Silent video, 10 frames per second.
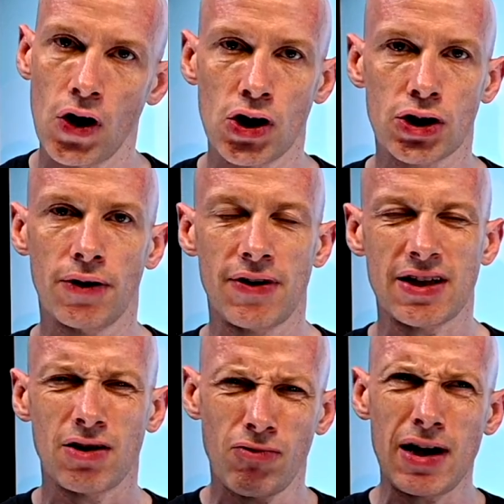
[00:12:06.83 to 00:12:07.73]
version of
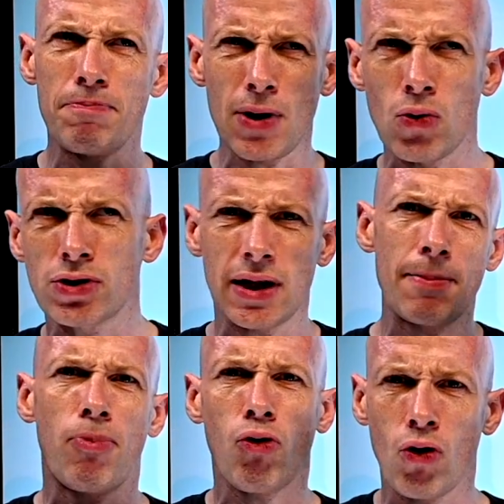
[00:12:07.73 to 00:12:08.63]
this that really builds and
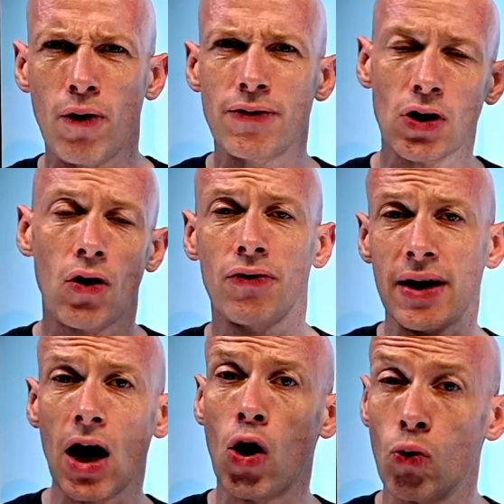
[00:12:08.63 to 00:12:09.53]
improves on
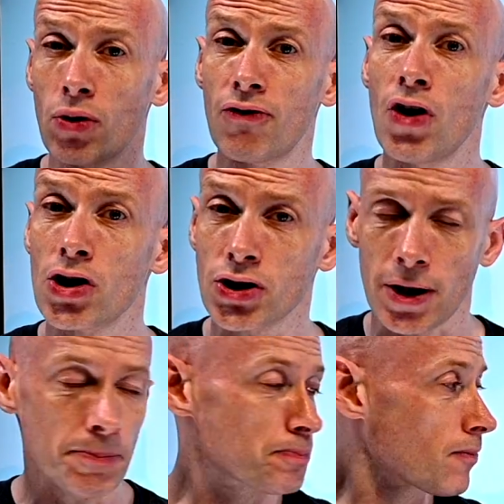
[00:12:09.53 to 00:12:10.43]
the old version.